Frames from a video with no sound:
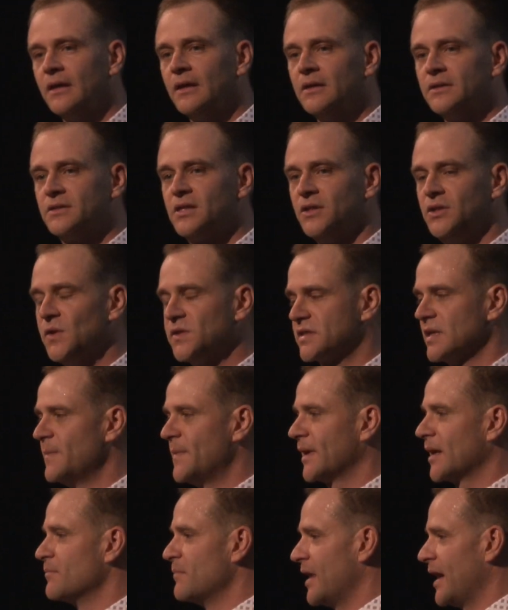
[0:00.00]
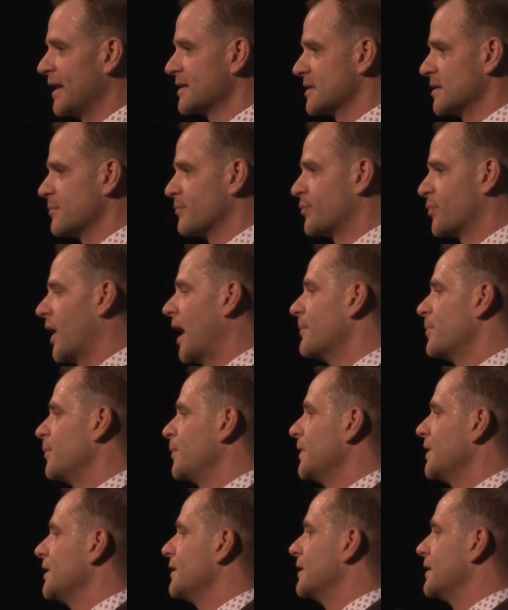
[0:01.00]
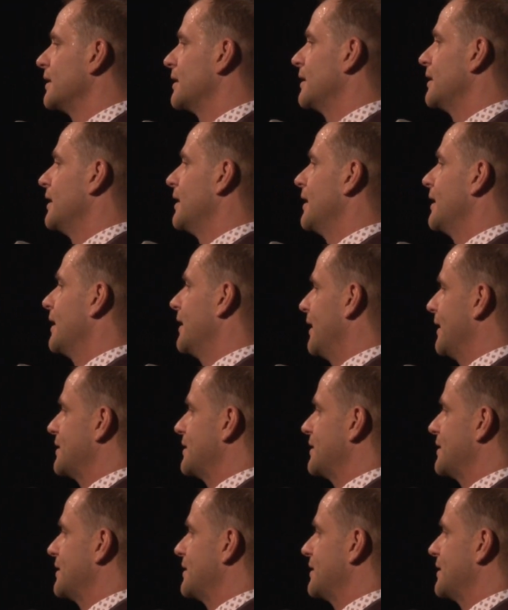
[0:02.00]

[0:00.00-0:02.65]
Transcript: to do something amazing, probably in a